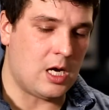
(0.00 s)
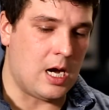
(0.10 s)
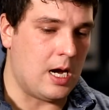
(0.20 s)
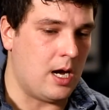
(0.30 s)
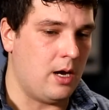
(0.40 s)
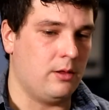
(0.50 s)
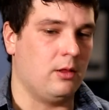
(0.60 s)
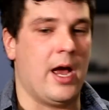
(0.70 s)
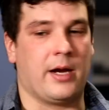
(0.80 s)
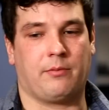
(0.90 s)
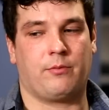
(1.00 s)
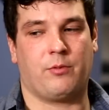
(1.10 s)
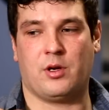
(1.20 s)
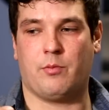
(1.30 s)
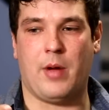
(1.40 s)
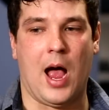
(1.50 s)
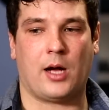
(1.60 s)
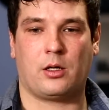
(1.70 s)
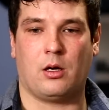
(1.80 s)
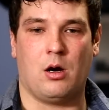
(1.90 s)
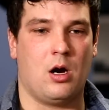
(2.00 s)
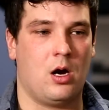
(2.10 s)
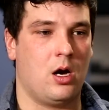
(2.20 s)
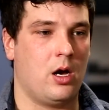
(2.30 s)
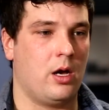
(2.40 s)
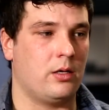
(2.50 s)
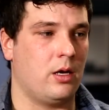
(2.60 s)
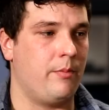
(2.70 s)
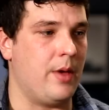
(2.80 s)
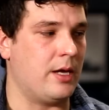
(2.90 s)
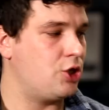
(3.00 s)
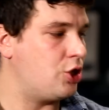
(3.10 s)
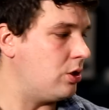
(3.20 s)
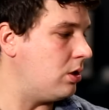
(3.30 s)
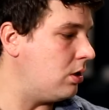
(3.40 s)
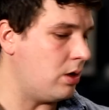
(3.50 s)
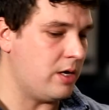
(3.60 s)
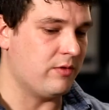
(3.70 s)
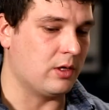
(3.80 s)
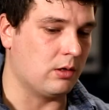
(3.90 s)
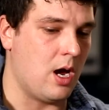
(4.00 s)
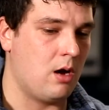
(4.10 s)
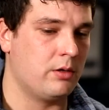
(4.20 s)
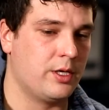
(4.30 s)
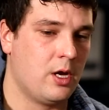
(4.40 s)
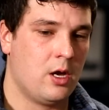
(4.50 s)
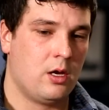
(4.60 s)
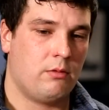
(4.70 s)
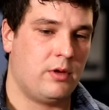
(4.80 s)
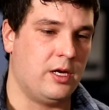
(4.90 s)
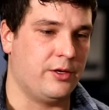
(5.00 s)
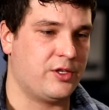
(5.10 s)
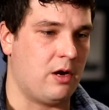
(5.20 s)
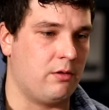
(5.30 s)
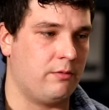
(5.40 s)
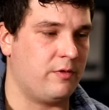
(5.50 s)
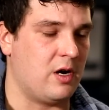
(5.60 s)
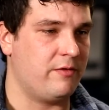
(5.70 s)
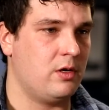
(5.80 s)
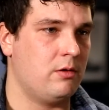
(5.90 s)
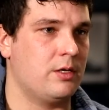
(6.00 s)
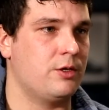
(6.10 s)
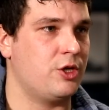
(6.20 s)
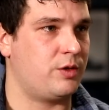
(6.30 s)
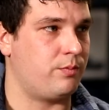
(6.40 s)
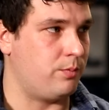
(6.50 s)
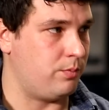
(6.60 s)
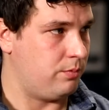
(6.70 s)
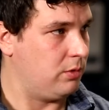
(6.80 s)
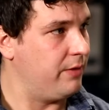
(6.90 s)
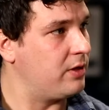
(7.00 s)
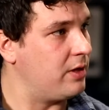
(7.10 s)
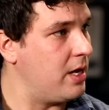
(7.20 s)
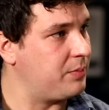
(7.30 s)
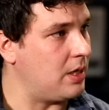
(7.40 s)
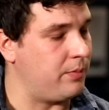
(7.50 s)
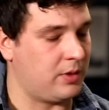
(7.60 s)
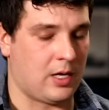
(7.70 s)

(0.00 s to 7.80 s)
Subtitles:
lying with your back on a bench or even the ground, heels out in front of you, and just lifting the hips up.